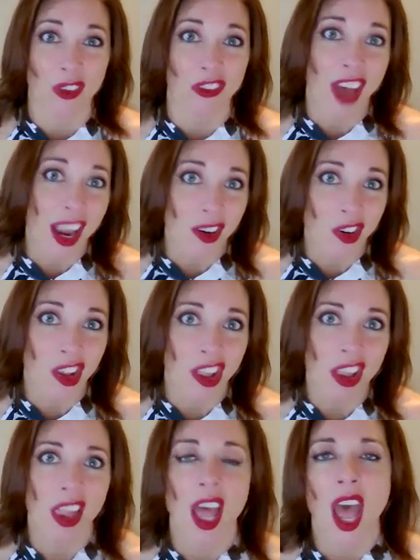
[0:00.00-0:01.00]
go
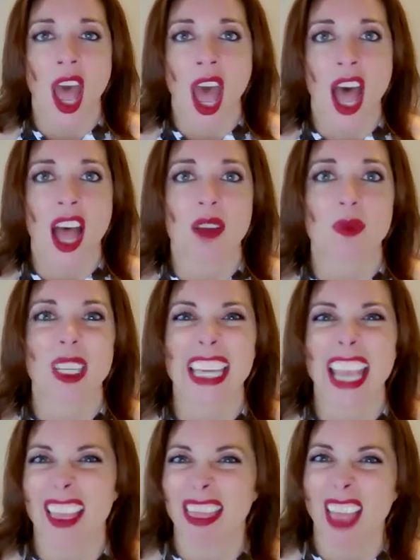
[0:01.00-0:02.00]
viral, to
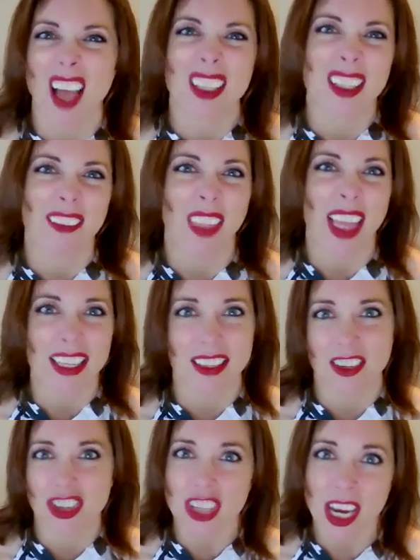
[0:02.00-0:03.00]
get lots of likes
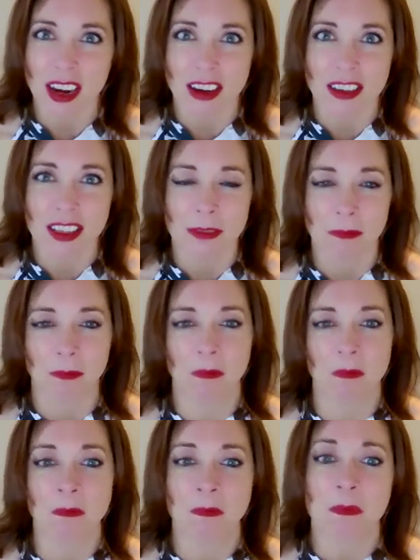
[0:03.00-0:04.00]
and shares.
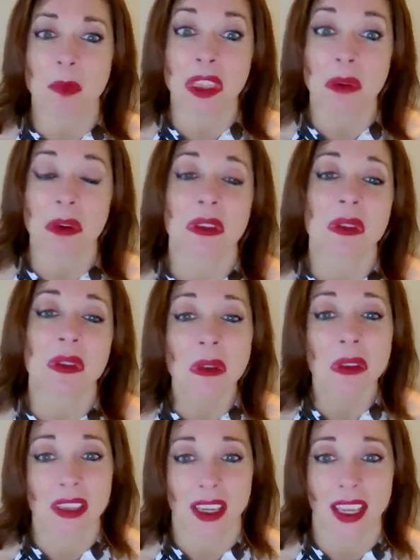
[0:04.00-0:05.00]
But the
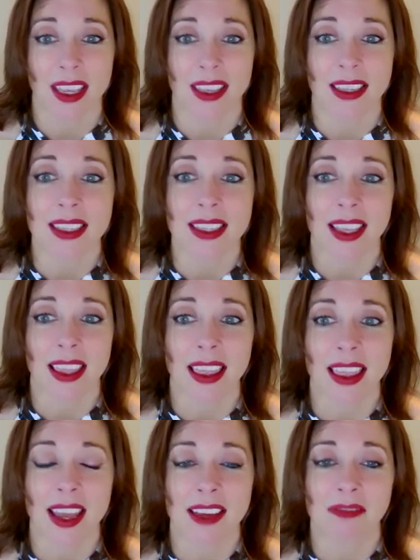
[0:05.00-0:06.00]
result is
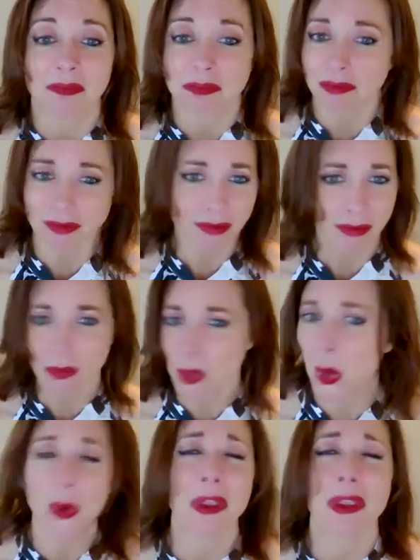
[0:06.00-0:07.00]
that,
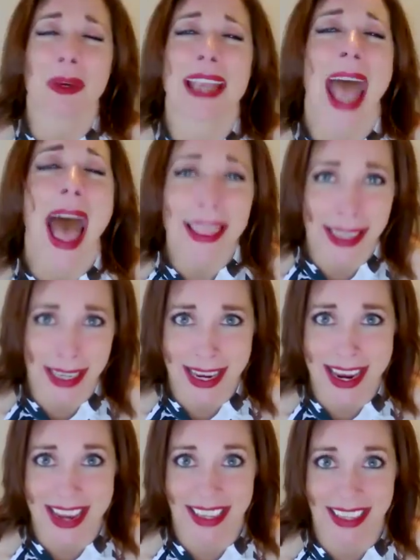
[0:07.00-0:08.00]
or the
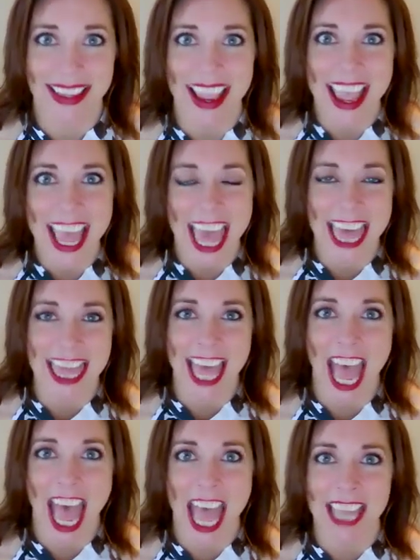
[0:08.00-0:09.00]
reality is
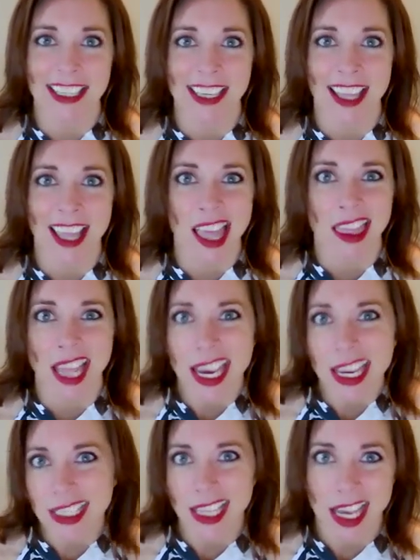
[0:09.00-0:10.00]
that
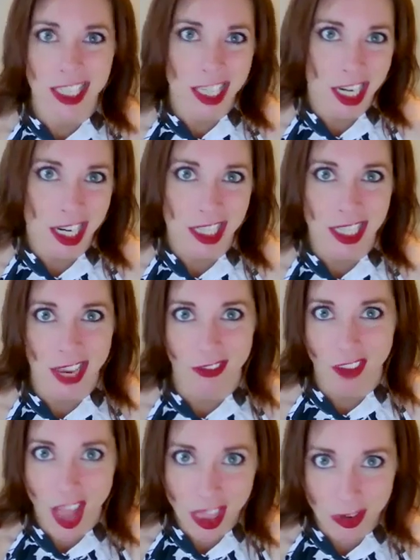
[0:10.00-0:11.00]
likes and shares
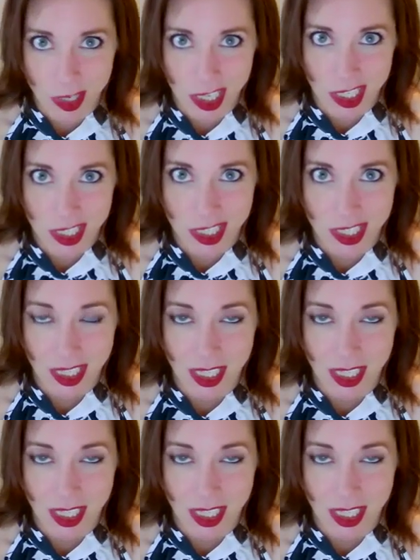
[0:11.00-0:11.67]
and followers